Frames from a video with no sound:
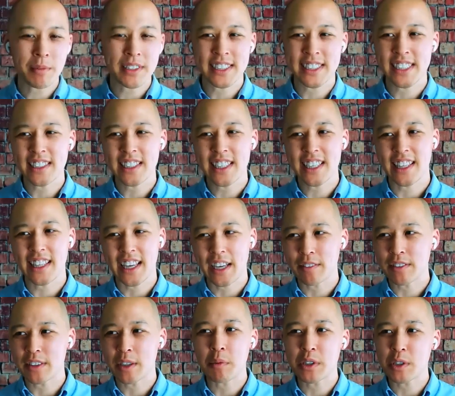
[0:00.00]
be something silly,
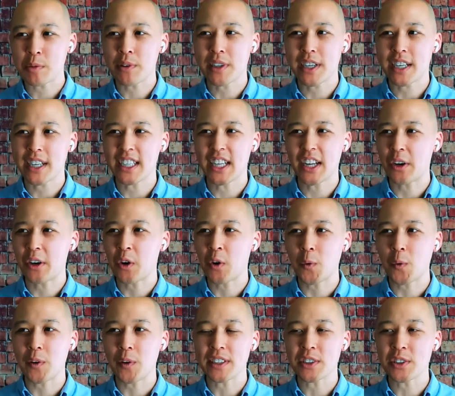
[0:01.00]
like if someone's bringing in a
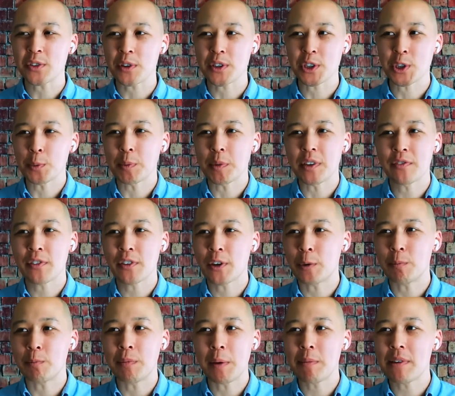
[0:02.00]
Chorus or a Zoom
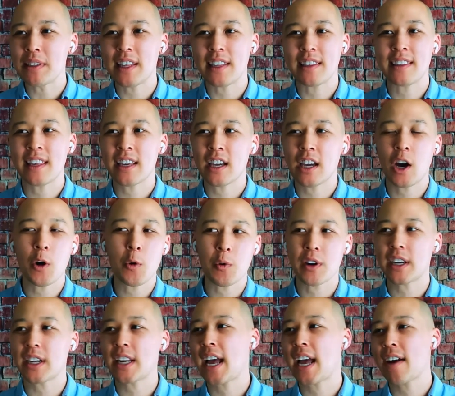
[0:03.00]
Info, maybe they think,
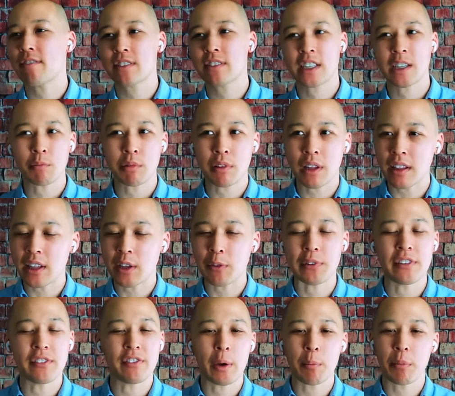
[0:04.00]
oh, we're going to have to
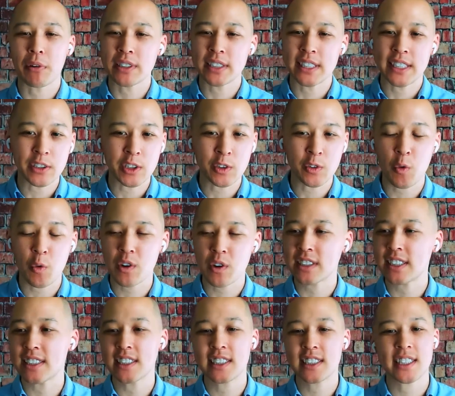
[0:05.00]
completely revamp our
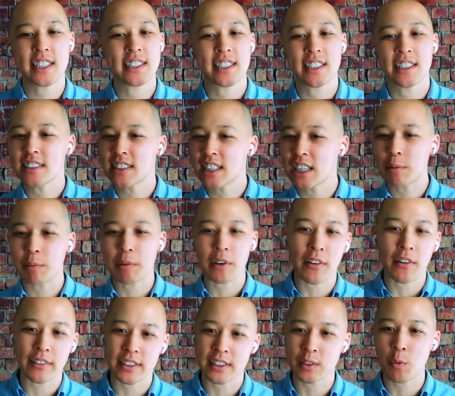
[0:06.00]
Salesforce instance, and it's going
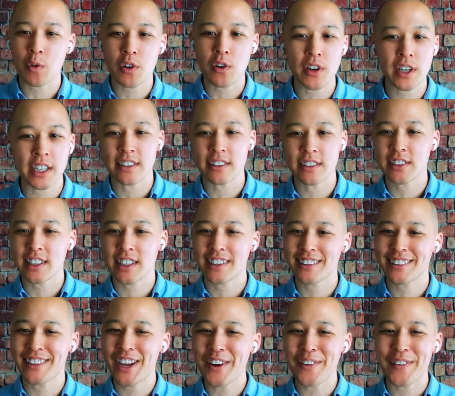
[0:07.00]
to be all this work. And you're
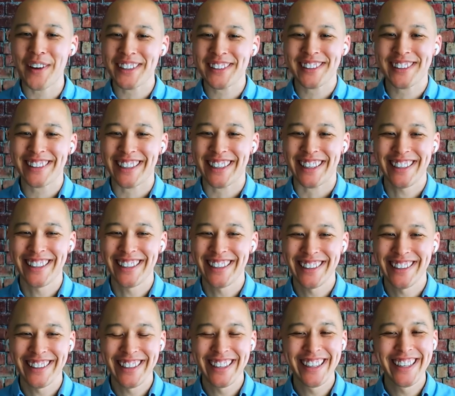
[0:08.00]
just like, no,
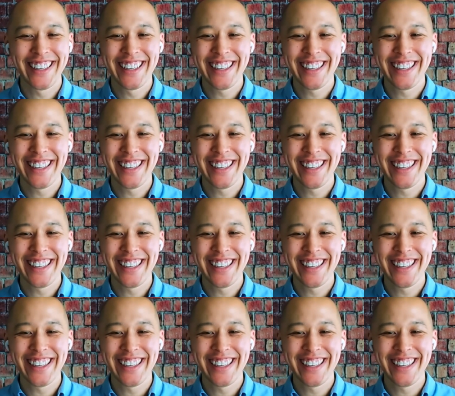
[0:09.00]
actually,